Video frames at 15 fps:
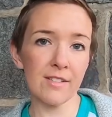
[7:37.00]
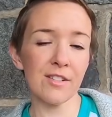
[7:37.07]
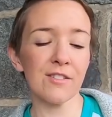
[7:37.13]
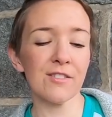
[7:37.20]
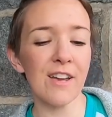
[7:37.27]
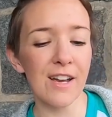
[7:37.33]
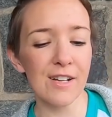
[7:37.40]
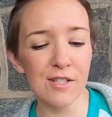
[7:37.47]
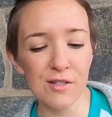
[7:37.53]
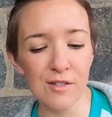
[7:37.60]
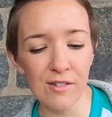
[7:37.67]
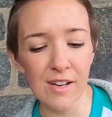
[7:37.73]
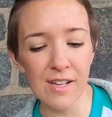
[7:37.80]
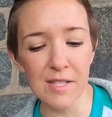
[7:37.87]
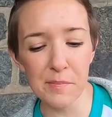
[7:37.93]

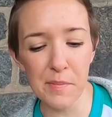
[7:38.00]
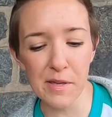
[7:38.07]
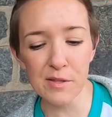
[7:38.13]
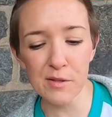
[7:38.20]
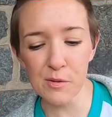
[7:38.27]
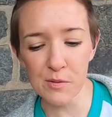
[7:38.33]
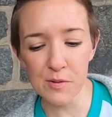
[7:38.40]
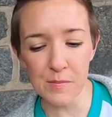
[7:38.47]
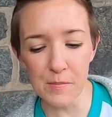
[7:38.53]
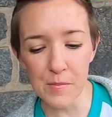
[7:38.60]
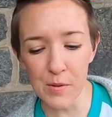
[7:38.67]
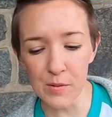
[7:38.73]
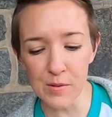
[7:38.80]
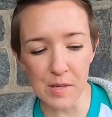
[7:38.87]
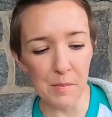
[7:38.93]
International Asbestos
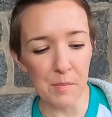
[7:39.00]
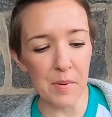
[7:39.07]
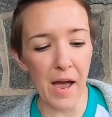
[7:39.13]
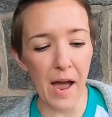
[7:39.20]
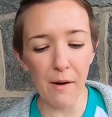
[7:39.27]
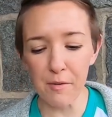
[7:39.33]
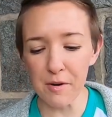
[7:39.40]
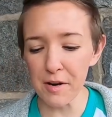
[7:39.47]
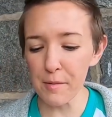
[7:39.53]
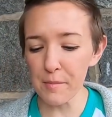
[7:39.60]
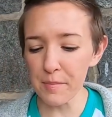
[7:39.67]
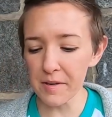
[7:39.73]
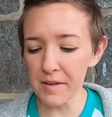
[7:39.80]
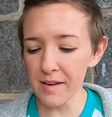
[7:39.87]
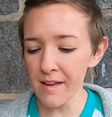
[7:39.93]
Mills and Power
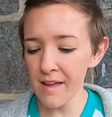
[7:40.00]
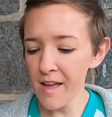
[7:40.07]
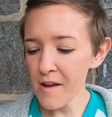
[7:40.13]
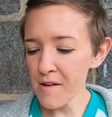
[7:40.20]
Company